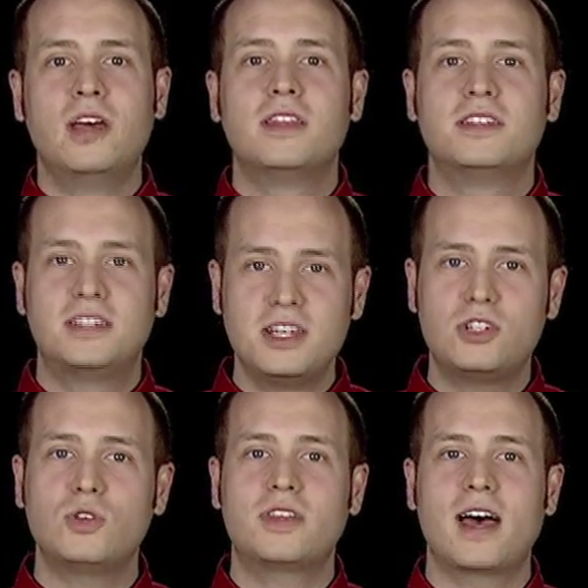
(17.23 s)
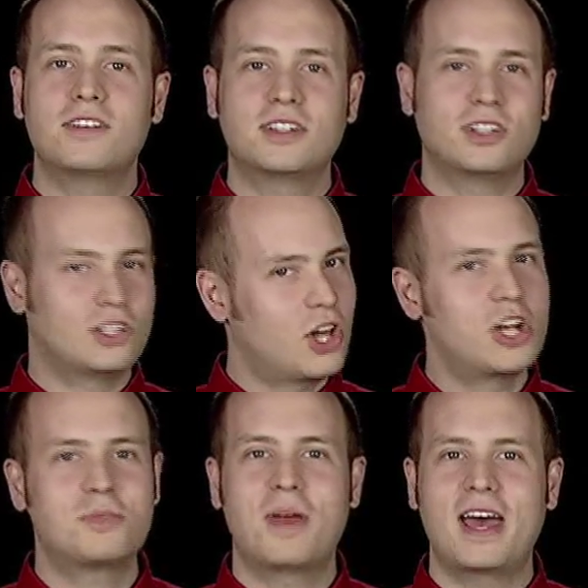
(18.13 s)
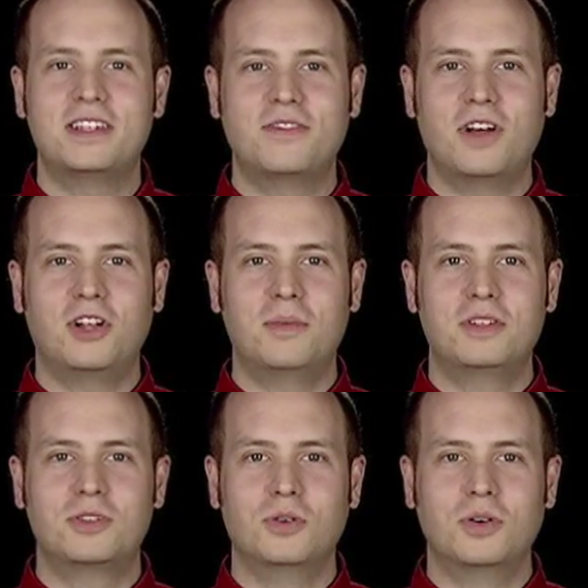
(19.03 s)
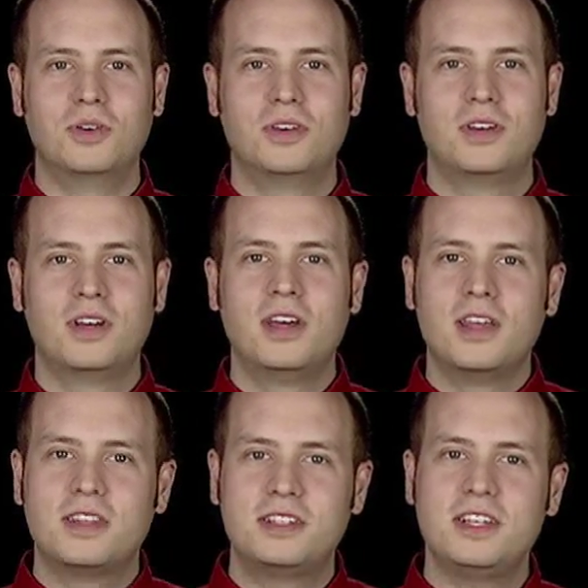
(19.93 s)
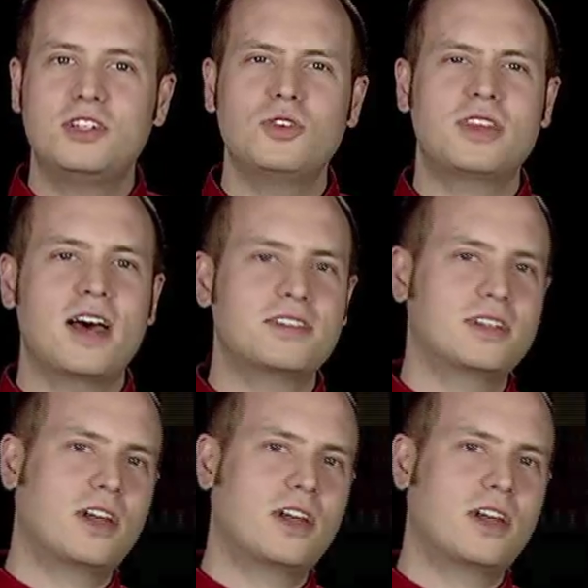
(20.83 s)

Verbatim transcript: the C2000 LaunchPad development tool. The C2000